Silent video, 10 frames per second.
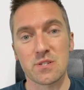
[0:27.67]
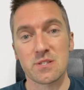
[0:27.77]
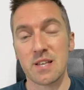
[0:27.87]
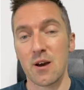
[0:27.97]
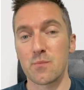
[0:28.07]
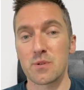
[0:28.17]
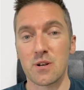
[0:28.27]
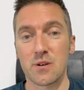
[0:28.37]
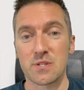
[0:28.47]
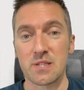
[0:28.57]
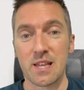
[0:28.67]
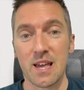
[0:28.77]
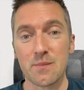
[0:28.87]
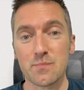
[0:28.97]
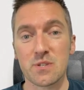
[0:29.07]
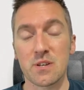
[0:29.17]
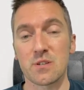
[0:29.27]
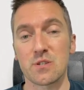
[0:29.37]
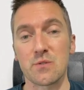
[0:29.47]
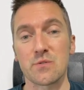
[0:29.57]
to help with closing the gaps in a
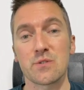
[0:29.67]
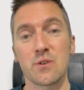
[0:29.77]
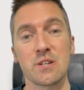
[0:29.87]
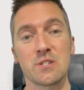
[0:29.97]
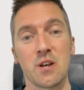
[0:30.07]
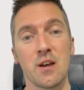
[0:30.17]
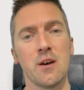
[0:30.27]
student's knowledge,